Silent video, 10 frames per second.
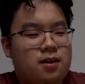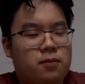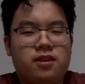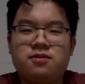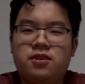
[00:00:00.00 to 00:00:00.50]

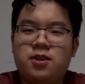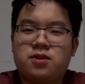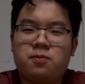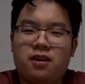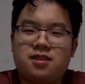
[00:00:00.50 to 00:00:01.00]
This video is
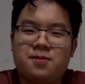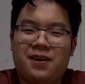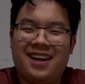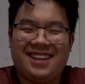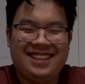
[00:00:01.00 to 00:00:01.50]
sponsored by
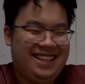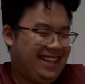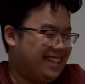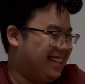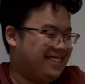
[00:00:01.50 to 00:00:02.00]

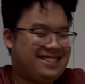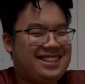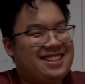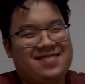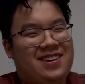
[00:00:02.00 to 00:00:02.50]
it's
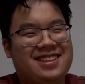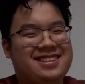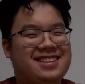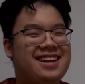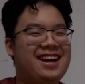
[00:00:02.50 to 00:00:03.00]
not
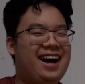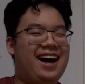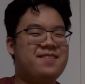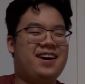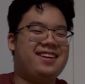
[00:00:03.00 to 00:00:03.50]
sponsored.
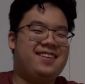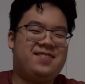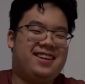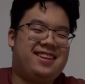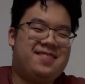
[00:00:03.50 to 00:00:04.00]
I'm
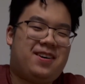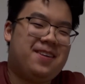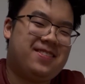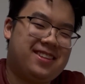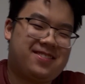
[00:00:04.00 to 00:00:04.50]
not that
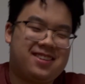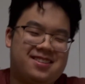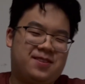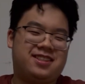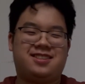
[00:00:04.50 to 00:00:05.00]
popular for a
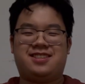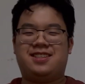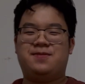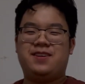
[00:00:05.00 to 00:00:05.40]
sponsorship.